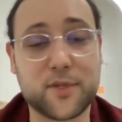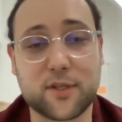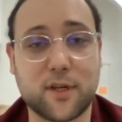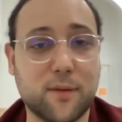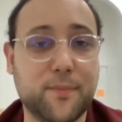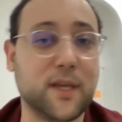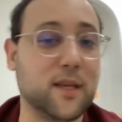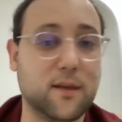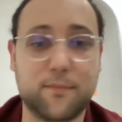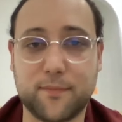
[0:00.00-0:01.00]
I'm just going to
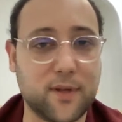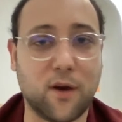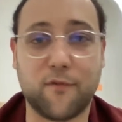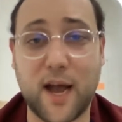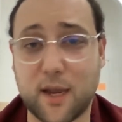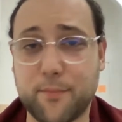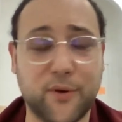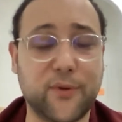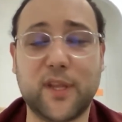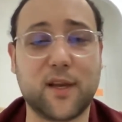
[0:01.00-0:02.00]
be, you know,
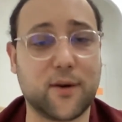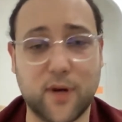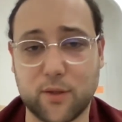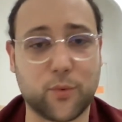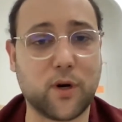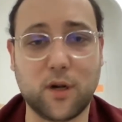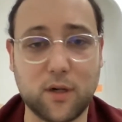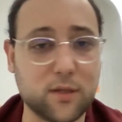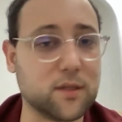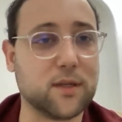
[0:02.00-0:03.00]
vagabonding around the
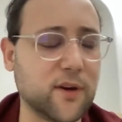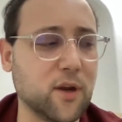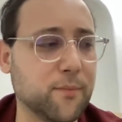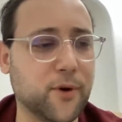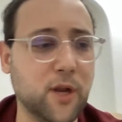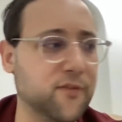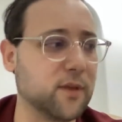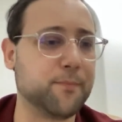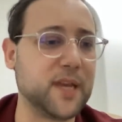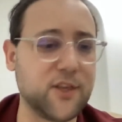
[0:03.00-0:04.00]
world. It's very on point with
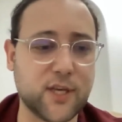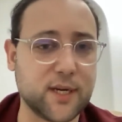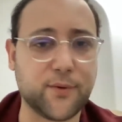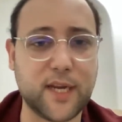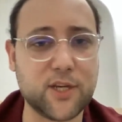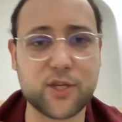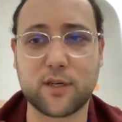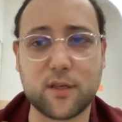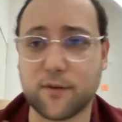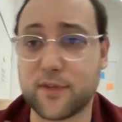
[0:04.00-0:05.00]
the B
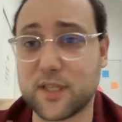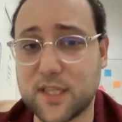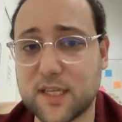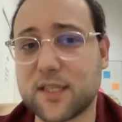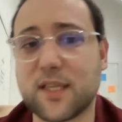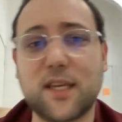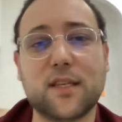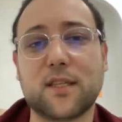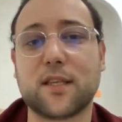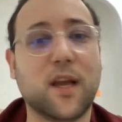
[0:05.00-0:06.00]
generation of the
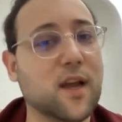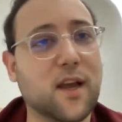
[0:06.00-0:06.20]
60s.